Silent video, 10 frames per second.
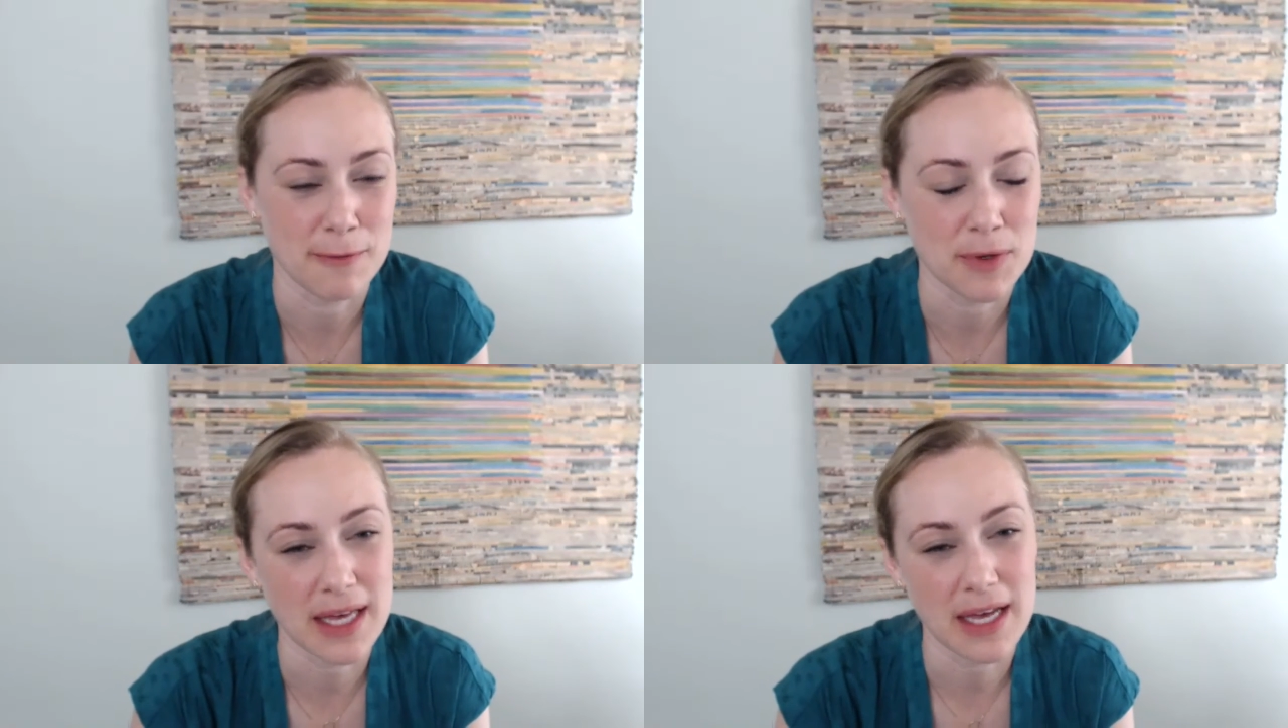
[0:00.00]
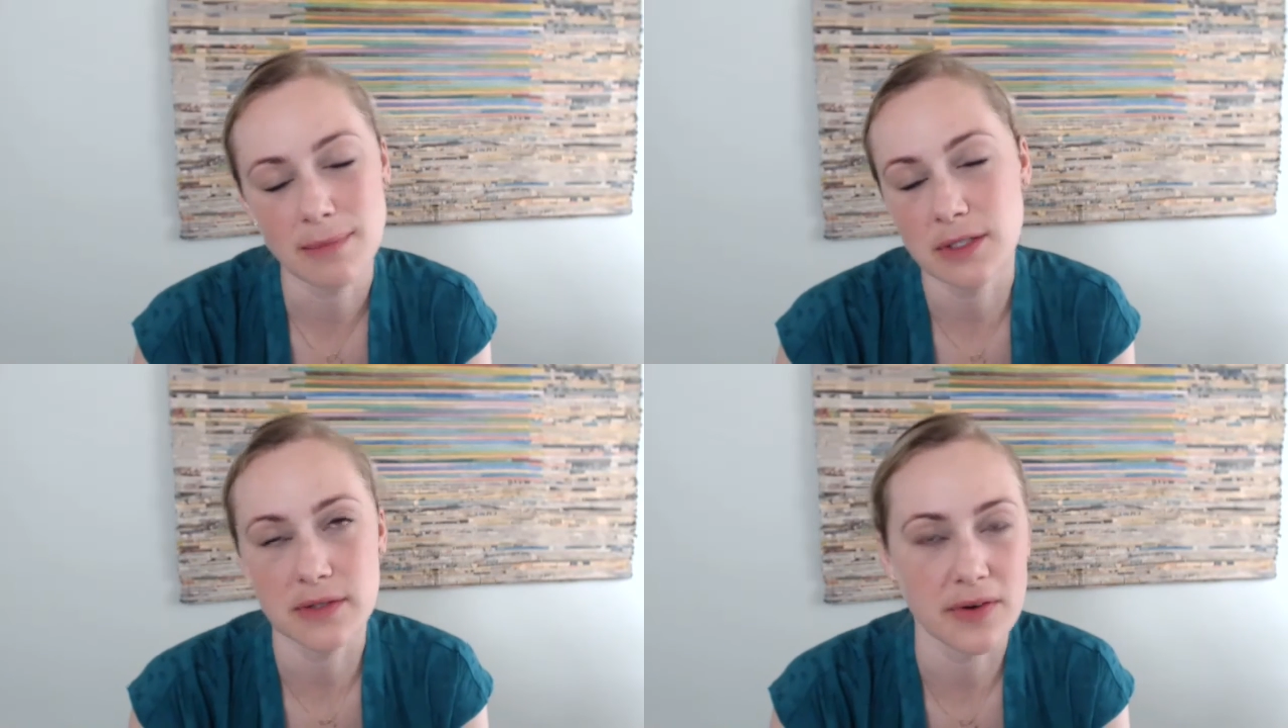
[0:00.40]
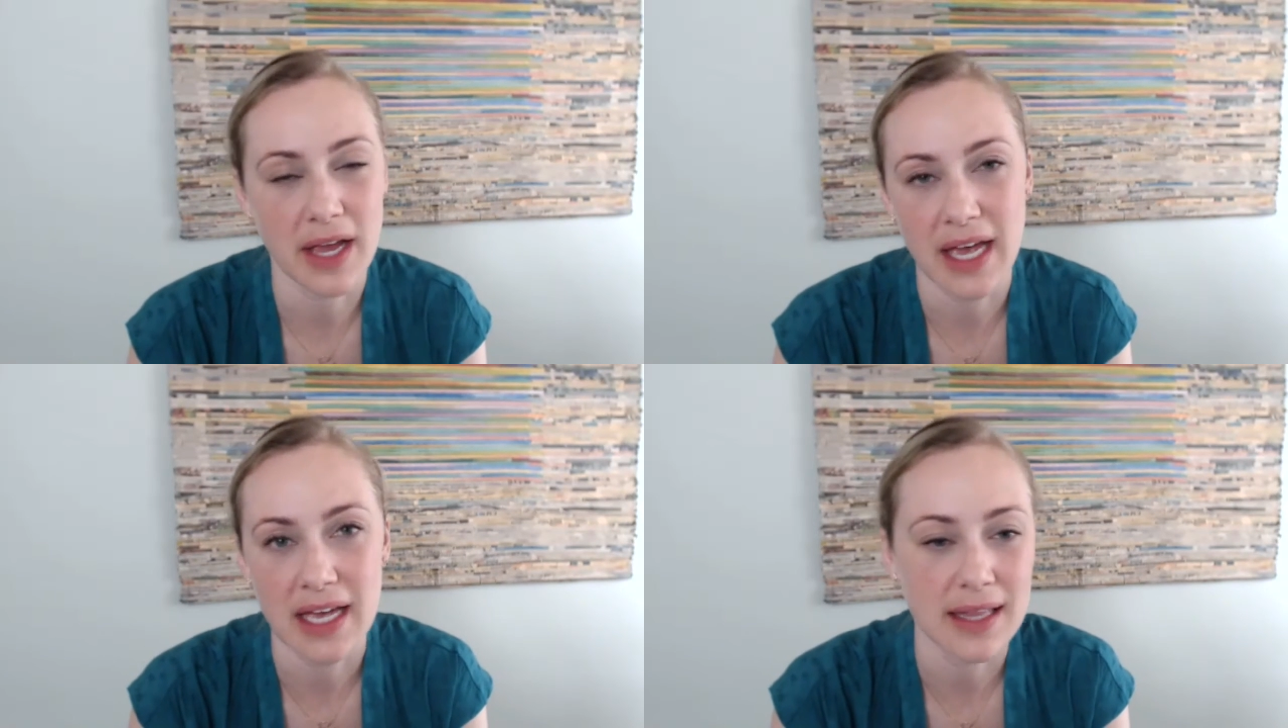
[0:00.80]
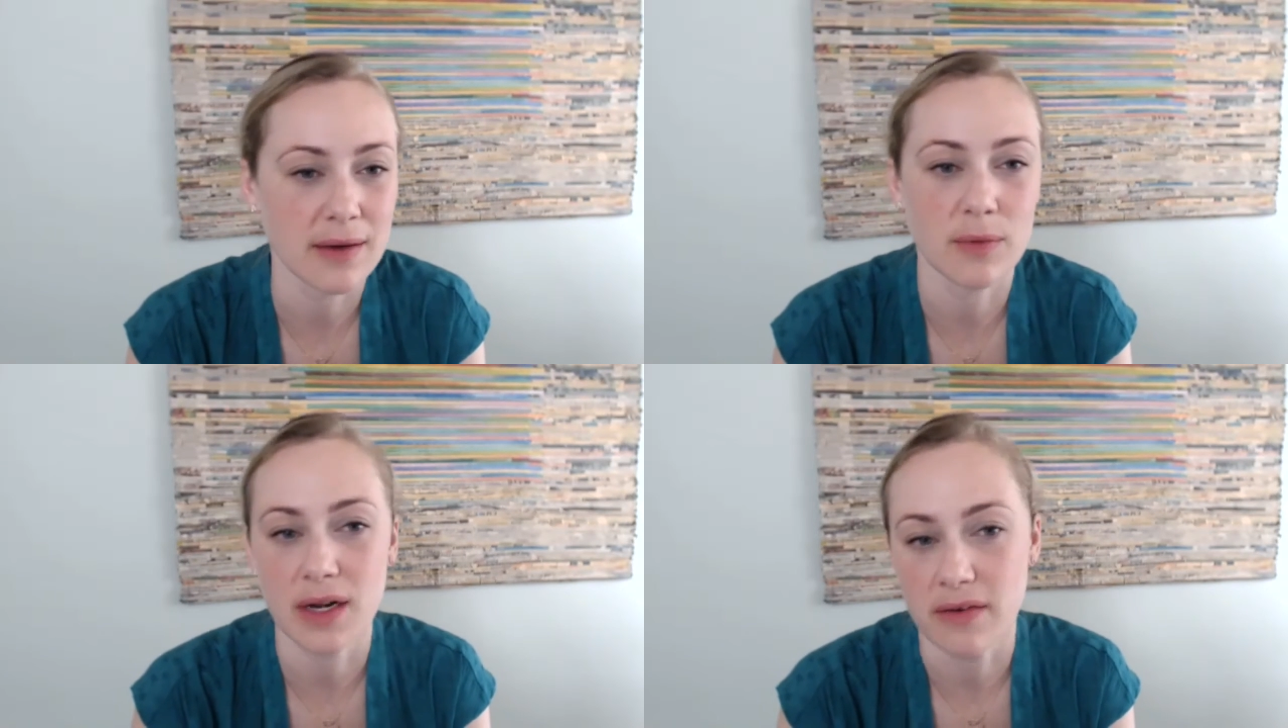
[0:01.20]
We're like, I'm doing okay,
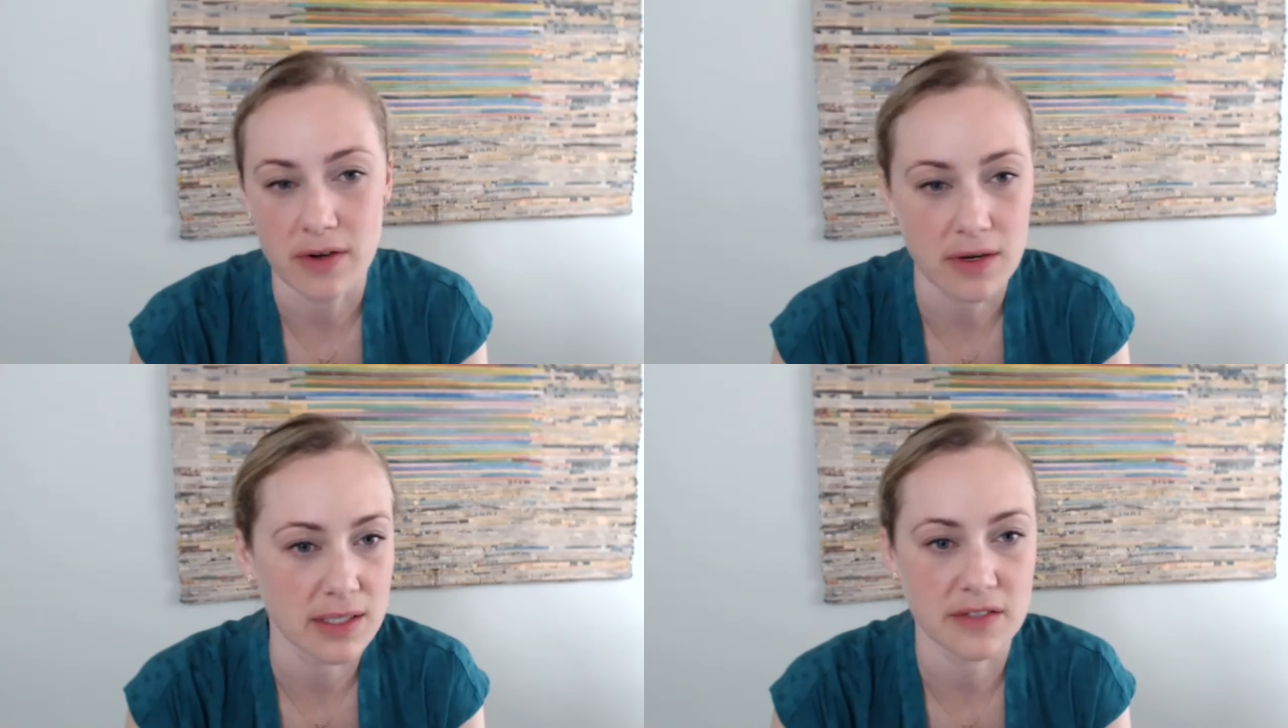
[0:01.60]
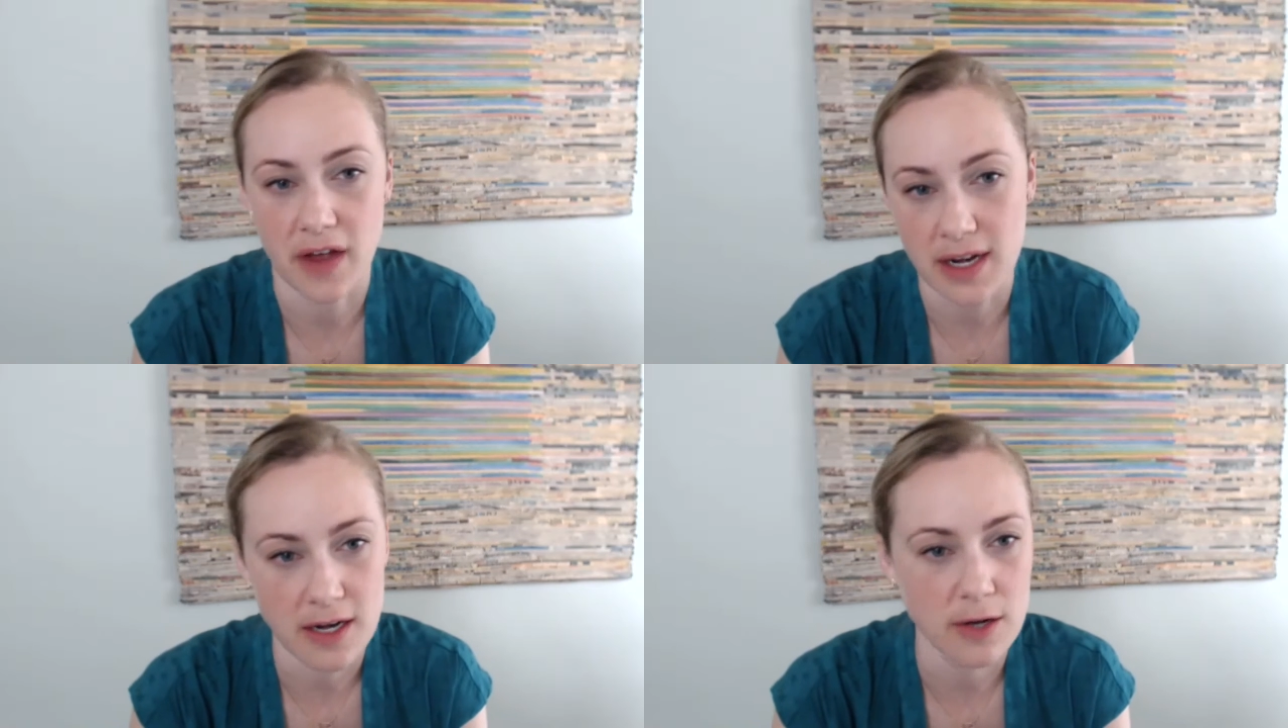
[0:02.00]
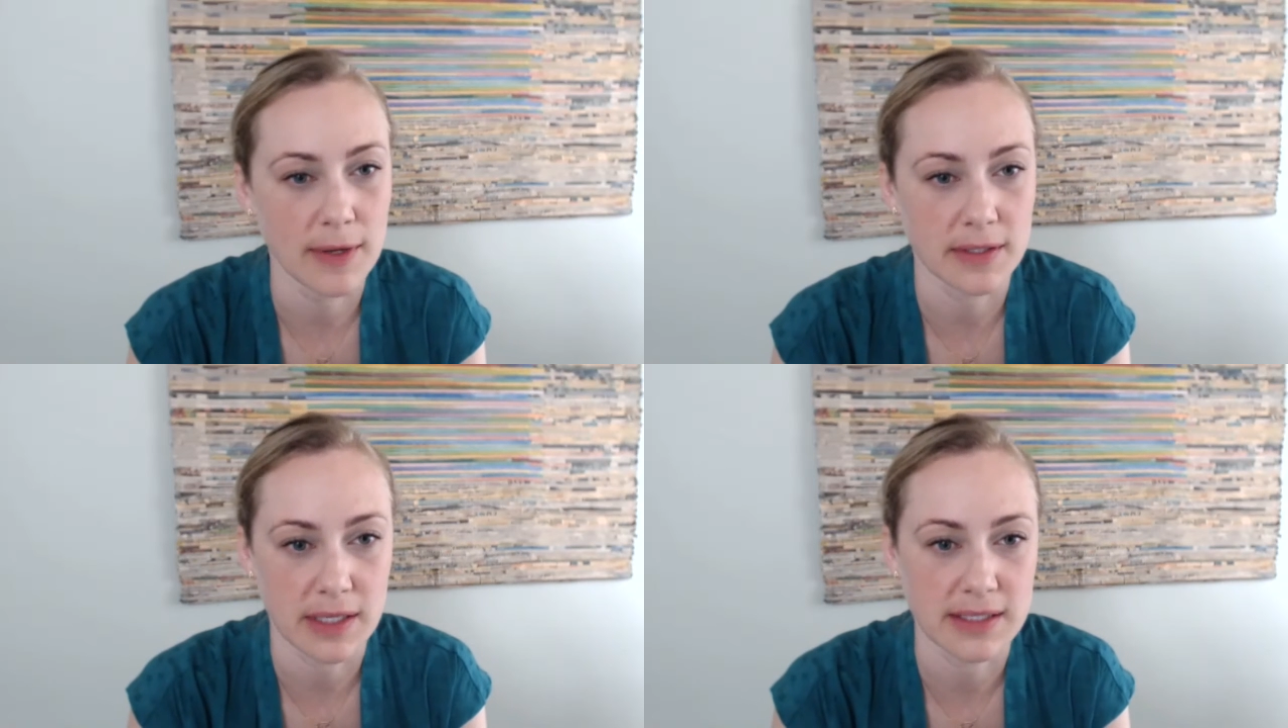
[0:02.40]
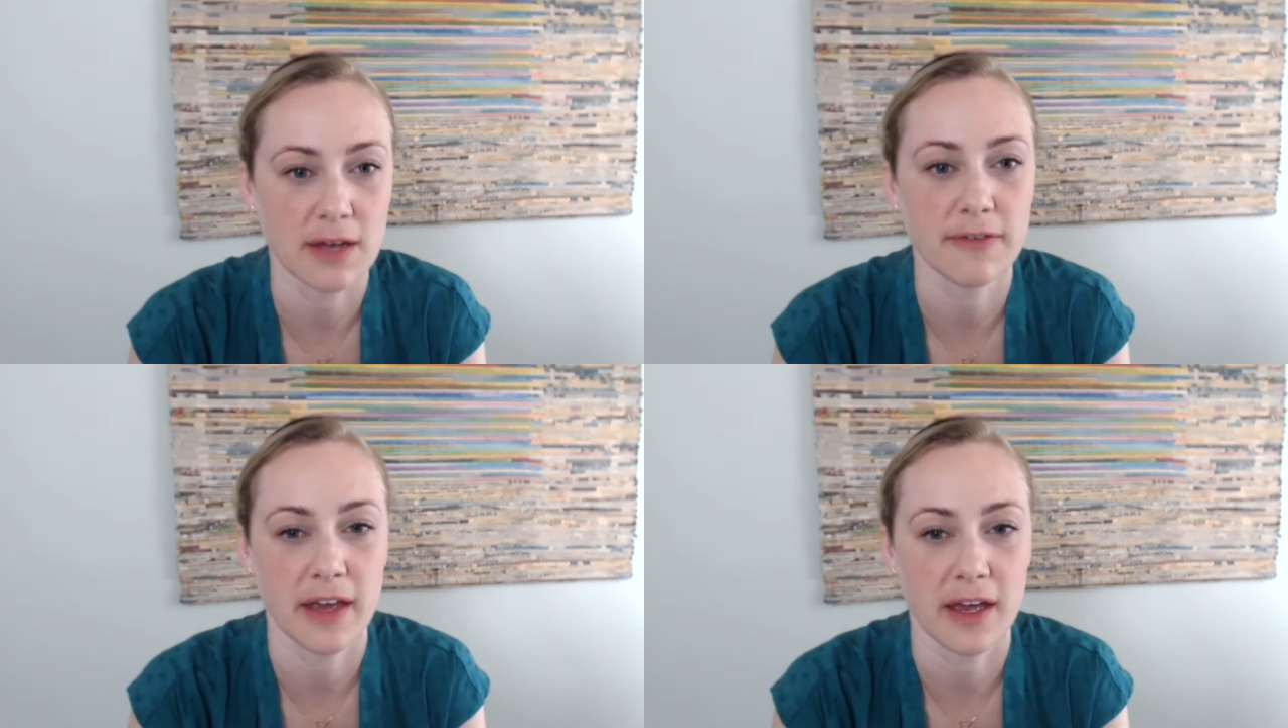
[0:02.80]
like, whatever, it's fine. I know about
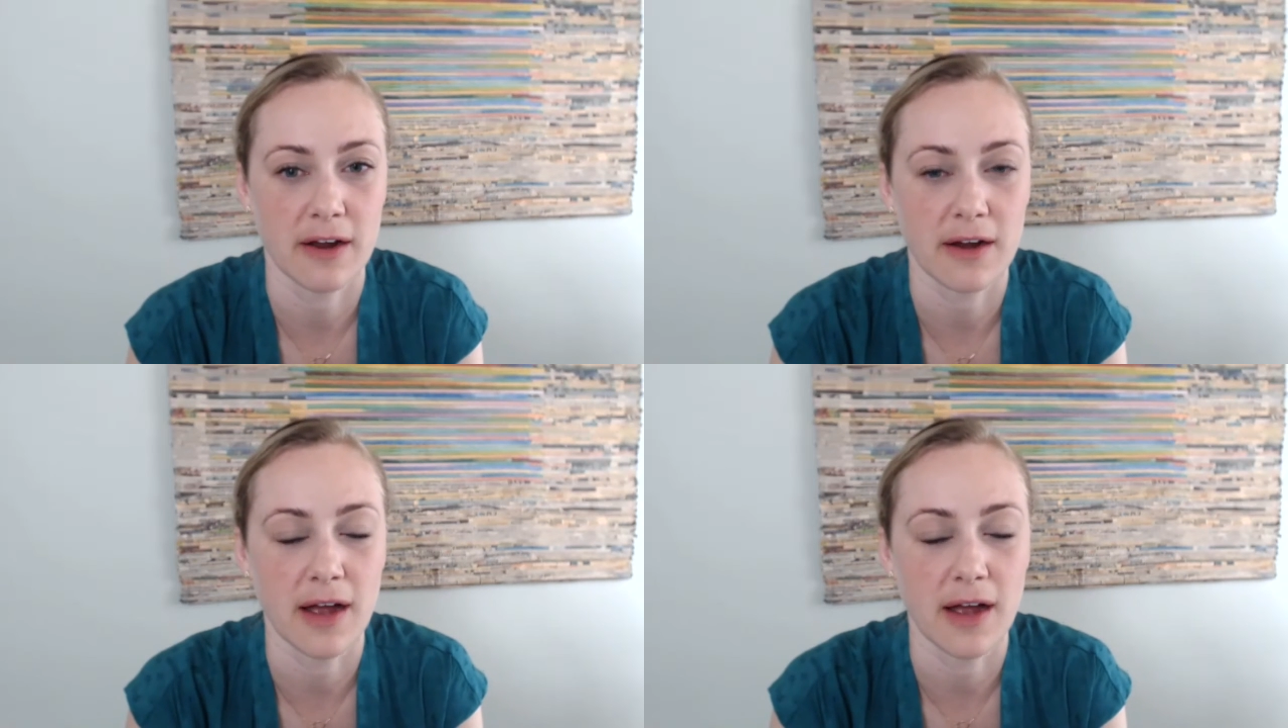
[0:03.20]
self care.